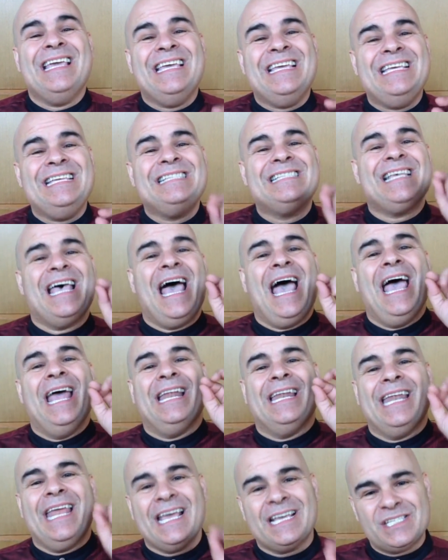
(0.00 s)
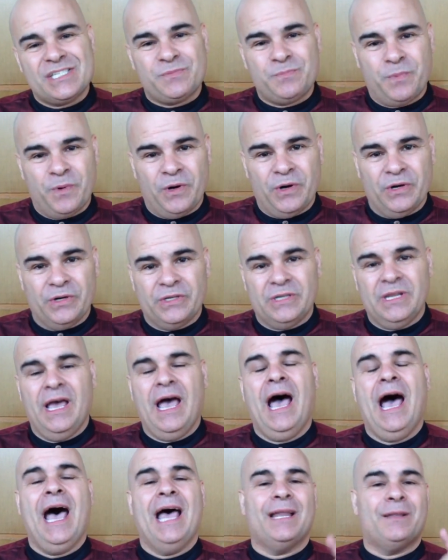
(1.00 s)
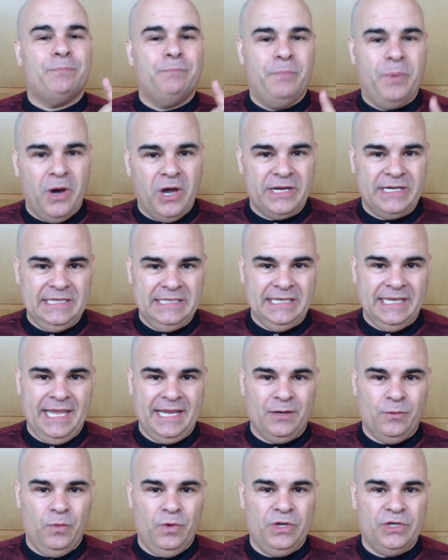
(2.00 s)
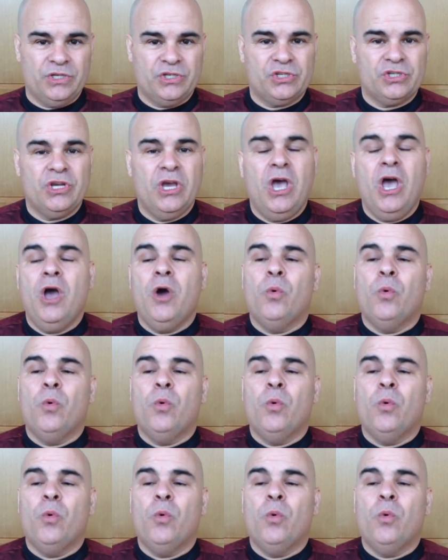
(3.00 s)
He's an expert at body language.